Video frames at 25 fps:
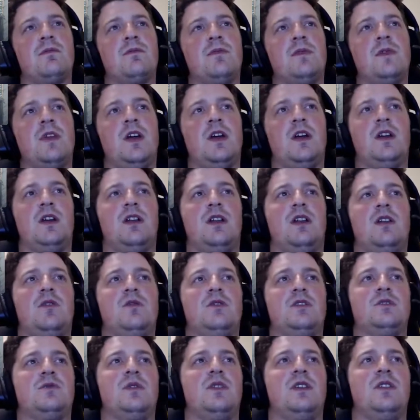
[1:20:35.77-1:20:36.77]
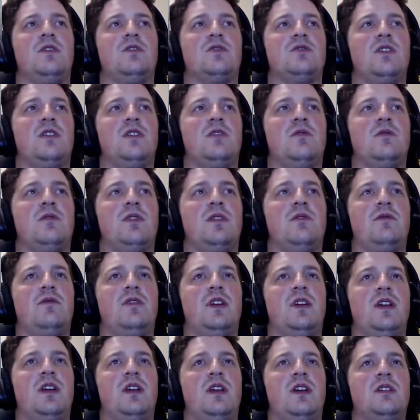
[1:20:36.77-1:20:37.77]
No, that was when he was trying to run
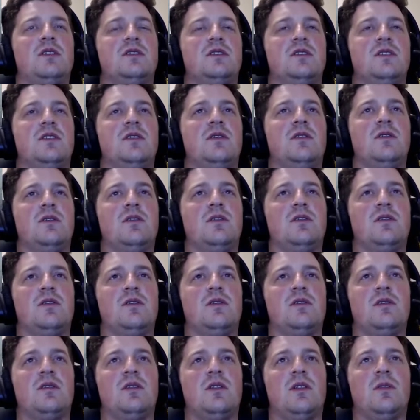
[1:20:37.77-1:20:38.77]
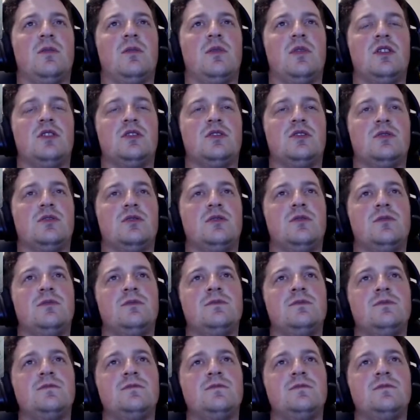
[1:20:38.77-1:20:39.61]
VRs, I'm pretty sure.